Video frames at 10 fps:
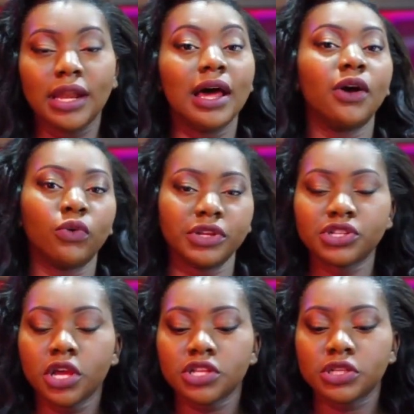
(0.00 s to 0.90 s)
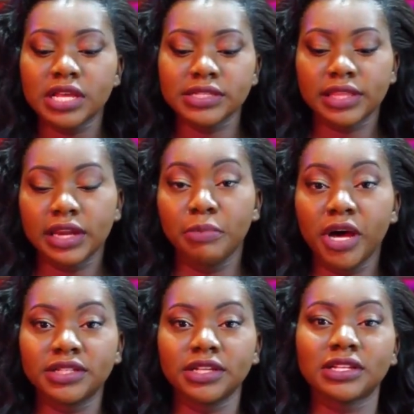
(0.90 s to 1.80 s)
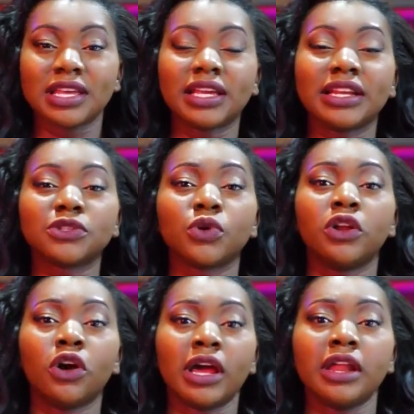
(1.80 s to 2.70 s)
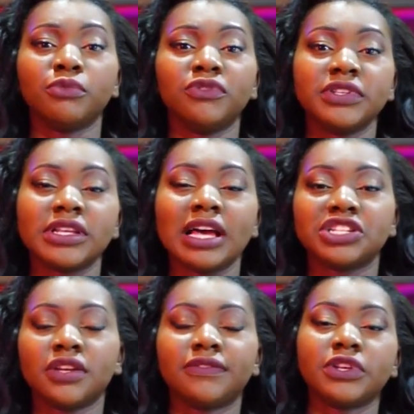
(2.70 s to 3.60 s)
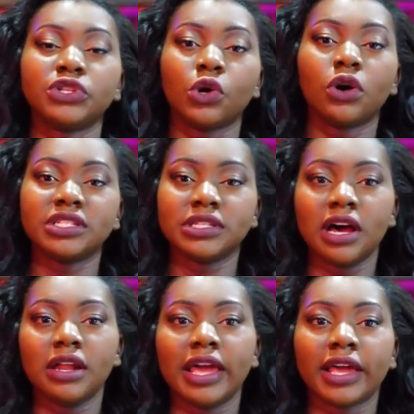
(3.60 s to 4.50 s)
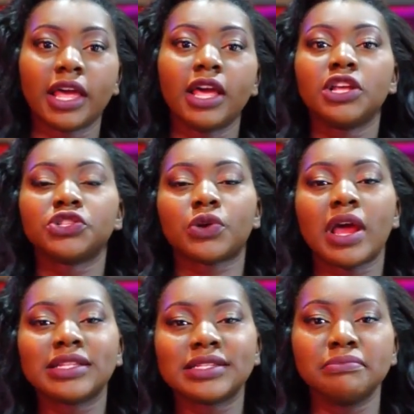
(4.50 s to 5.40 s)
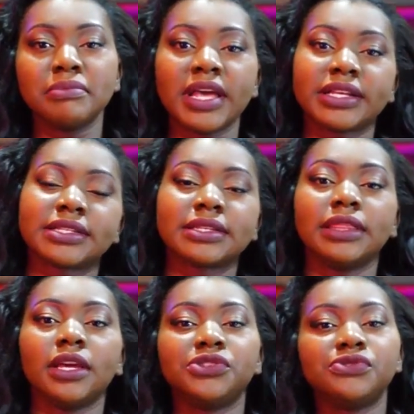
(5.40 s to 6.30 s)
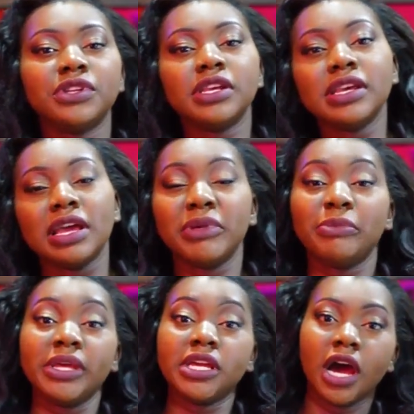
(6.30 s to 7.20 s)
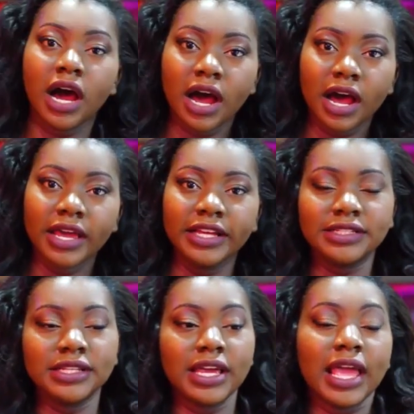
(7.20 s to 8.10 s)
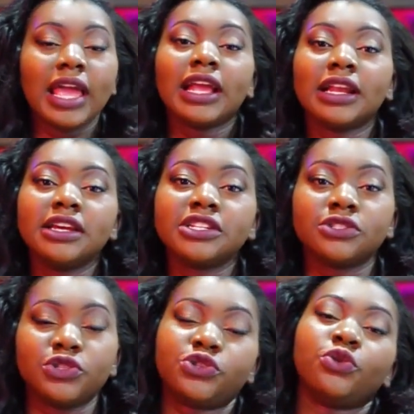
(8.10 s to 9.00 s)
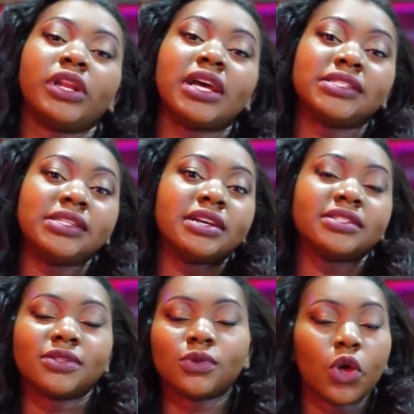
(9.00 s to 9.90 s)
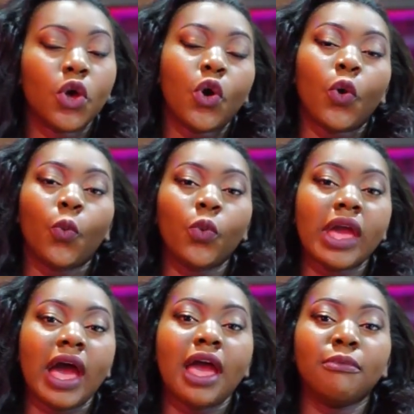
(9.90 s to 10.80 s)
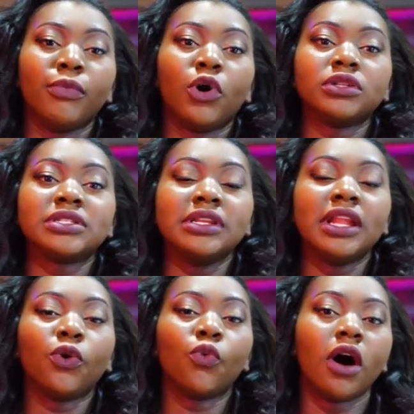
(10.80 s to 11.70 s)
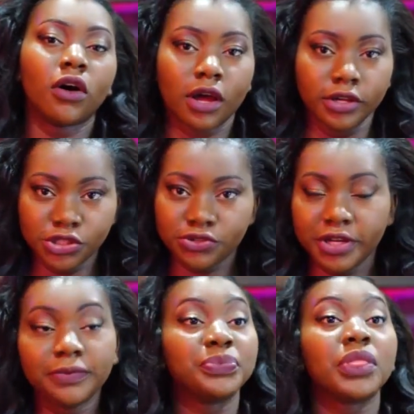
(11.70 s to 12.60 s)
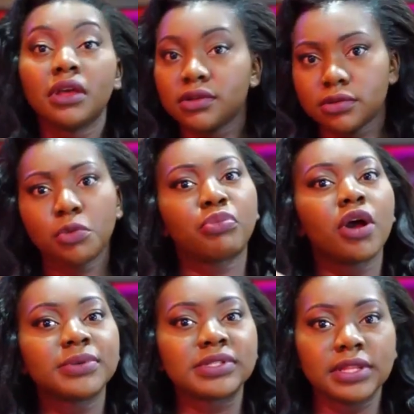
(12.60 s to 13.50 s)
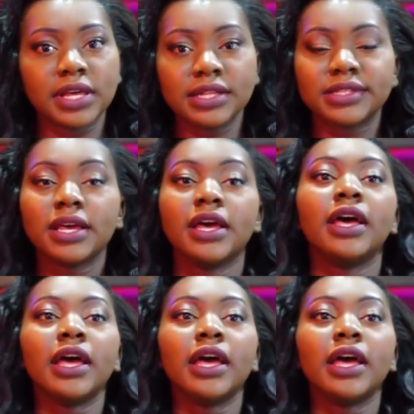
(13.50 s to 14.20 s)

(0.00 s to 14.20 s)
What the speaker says: language. So that's the thing about it, because I think that's what a lot of Ghanaian movies are shifting towards now, like trying to mix the chi and maybe ga into the English to show that yes, we are a multilingual country. So props to that.